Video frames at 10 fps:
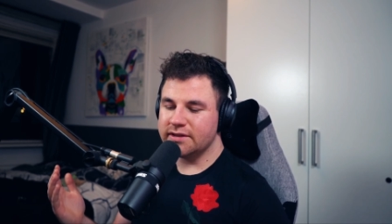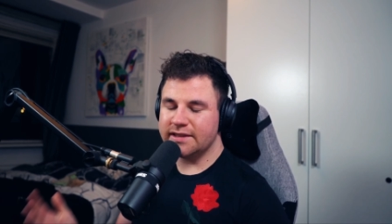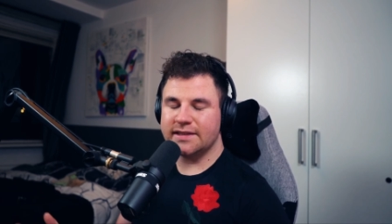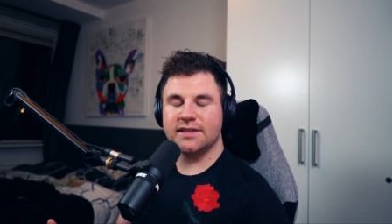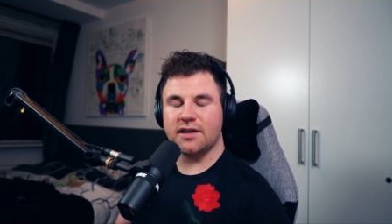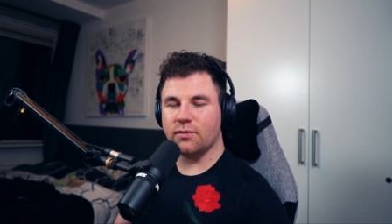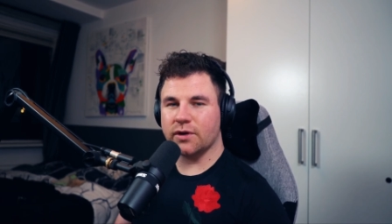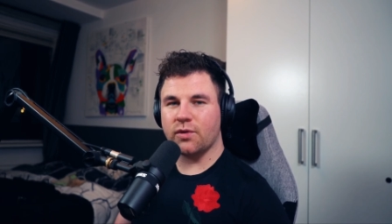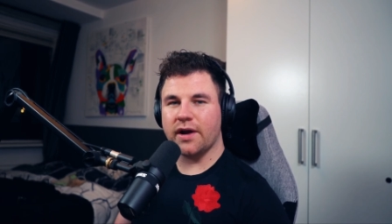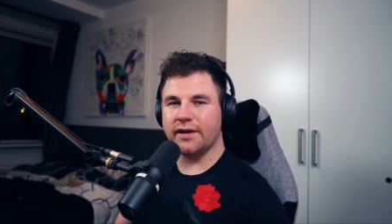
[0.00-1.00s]
This is not
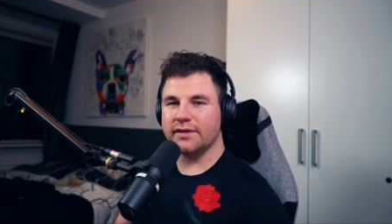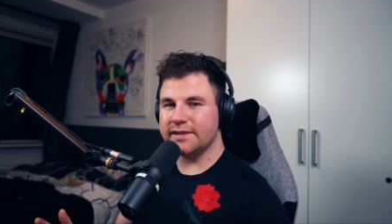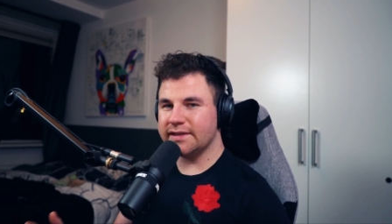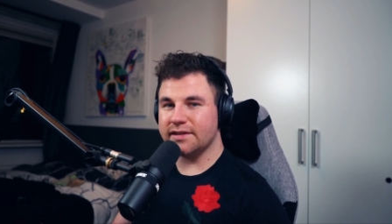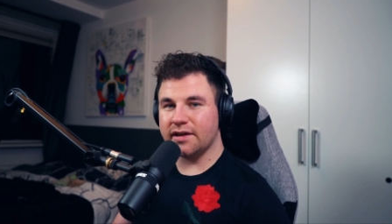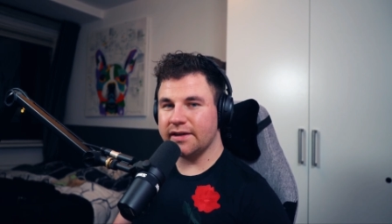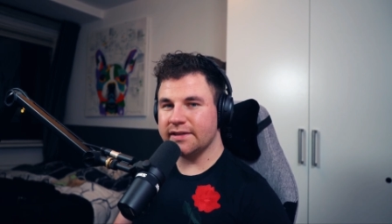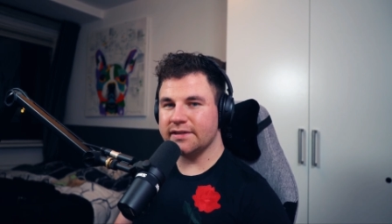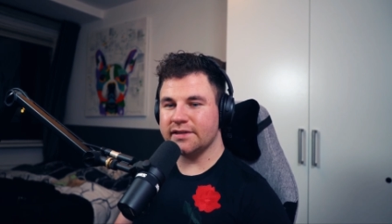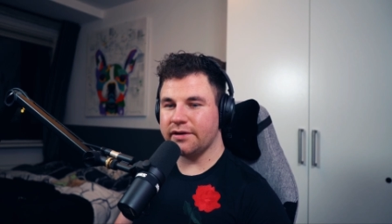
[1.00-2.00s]
required, this is not
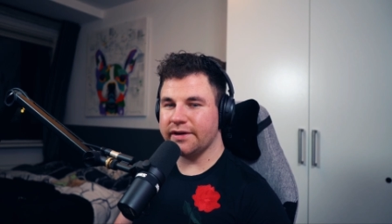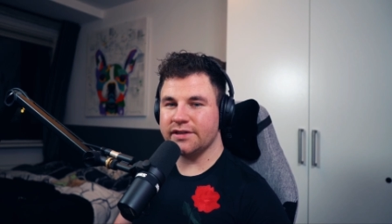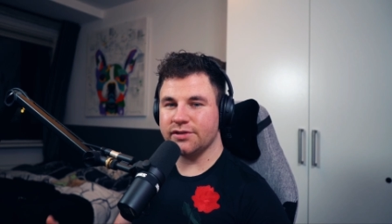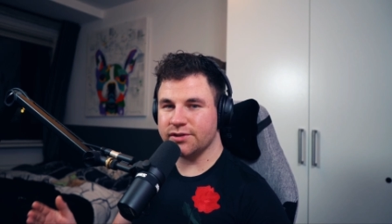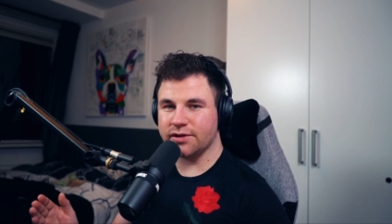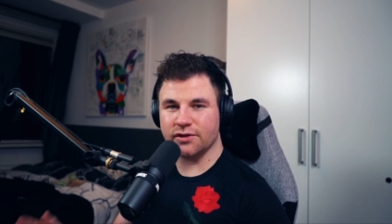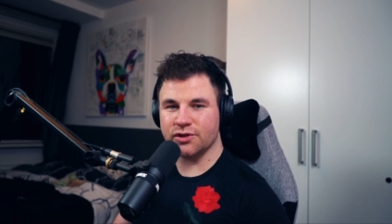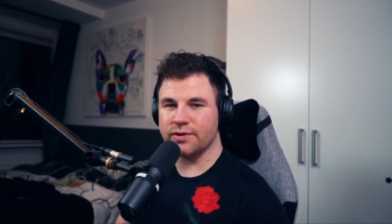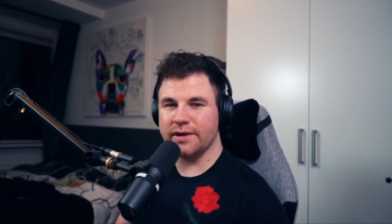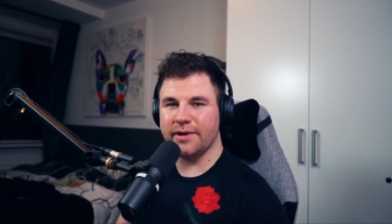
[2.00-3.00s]
necessary to start
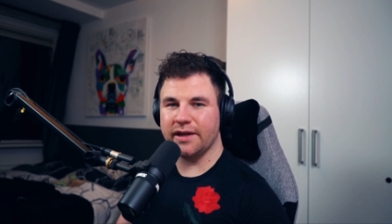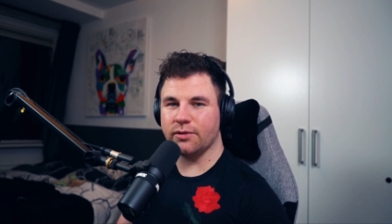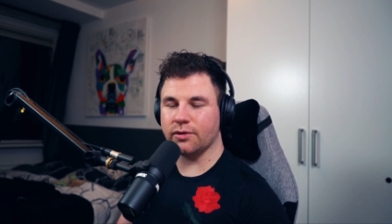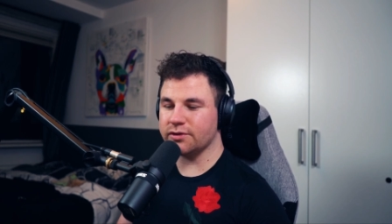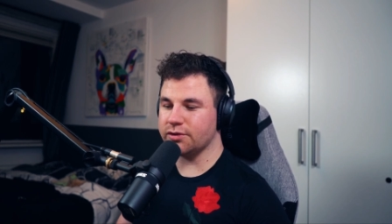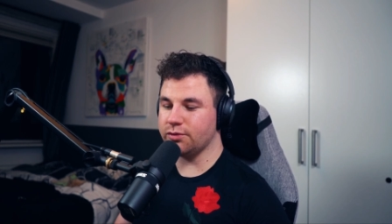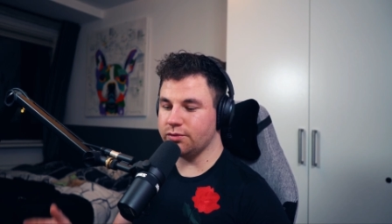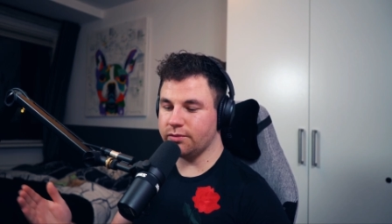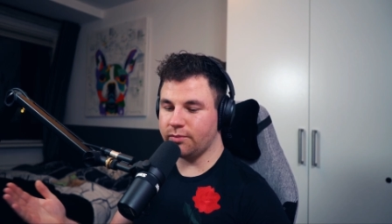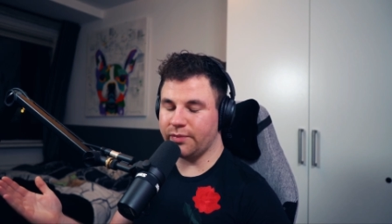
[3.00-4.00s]
streaming or
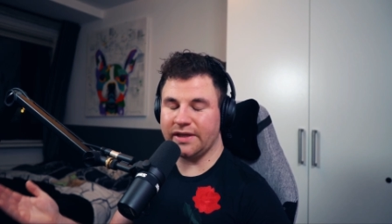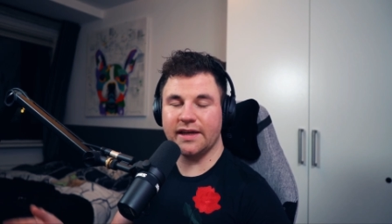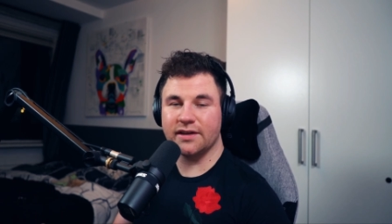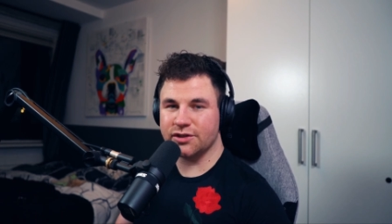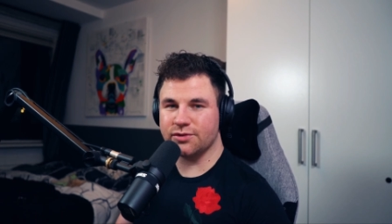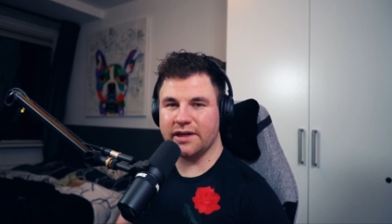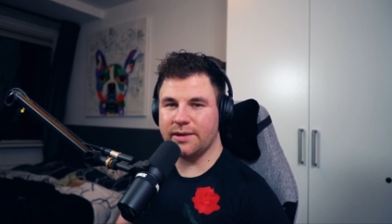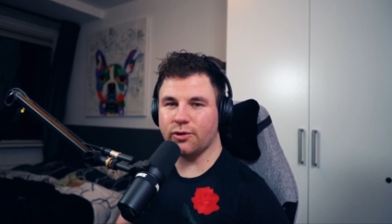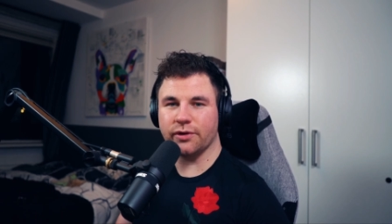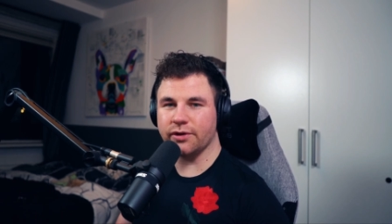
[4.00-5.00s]
to begin a
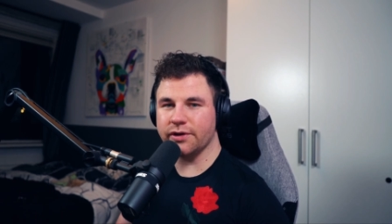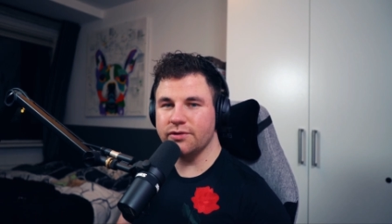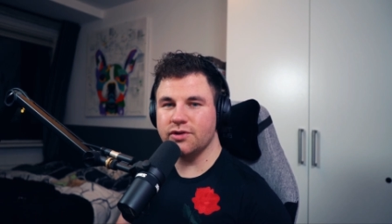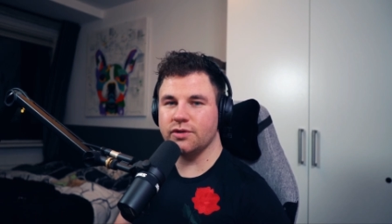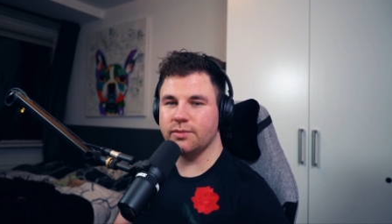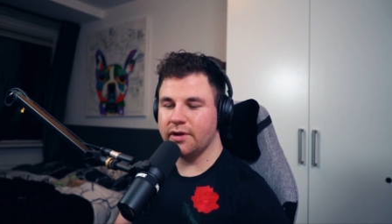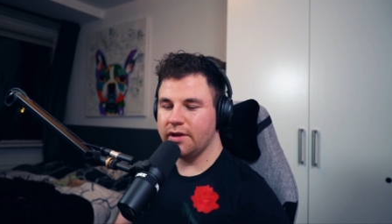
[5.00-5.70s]
stream or your YouTube.